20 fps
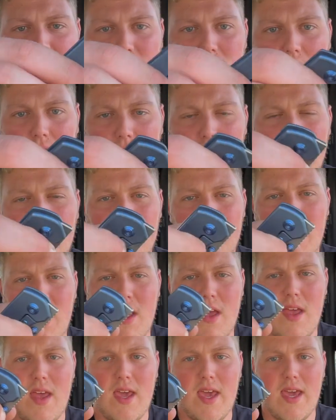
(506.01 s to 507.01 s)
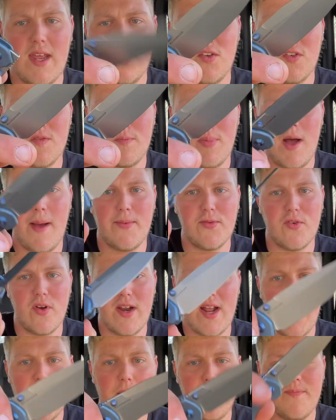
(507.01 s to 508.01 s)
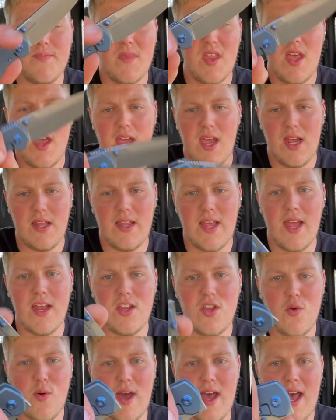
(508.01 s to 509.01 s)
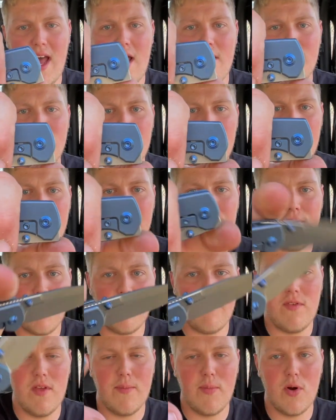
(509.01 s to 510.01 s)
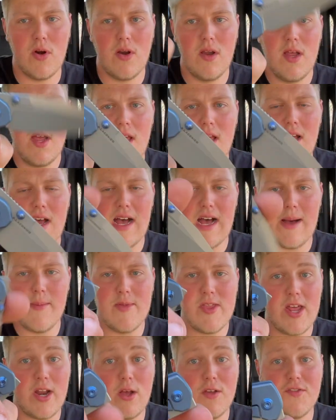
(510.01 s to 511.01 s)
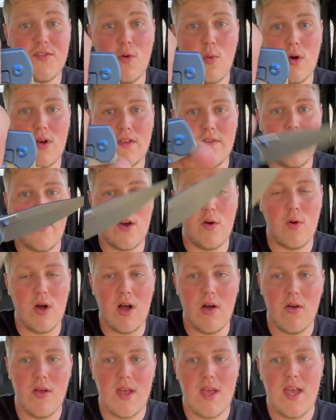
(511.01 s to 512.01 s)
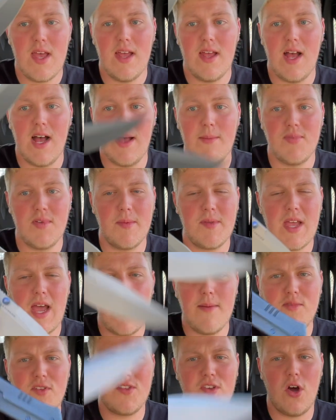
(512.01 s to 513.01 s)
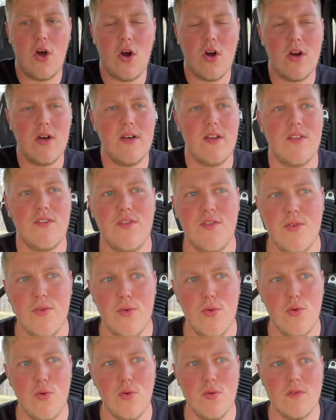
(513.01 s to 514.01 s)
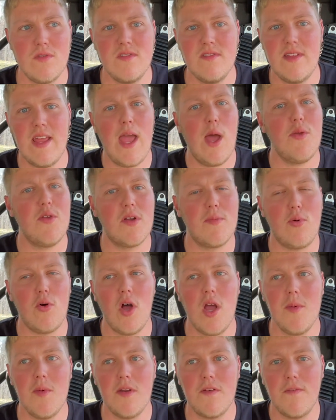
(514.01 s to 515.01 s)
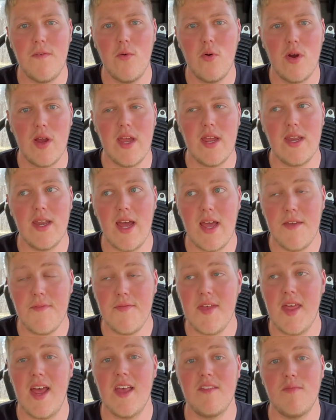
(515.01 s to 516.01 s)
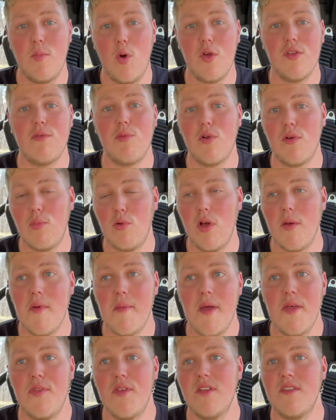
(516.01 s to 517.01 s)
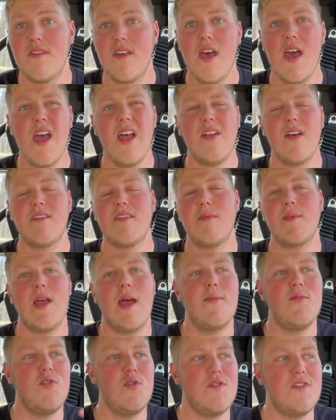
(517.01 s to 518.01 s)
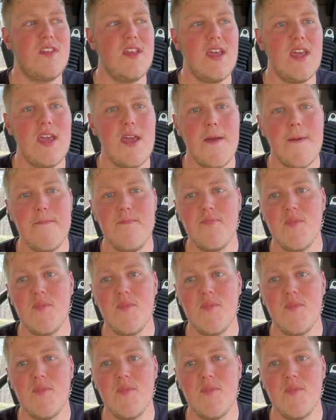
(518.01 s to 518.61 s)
on the clip and it just pops right out and then you have the front flipper um, that also works very well. Um, sometimes it's hard to nail the deployment for a knife that has multiple deployment methods. Like sometimes you see,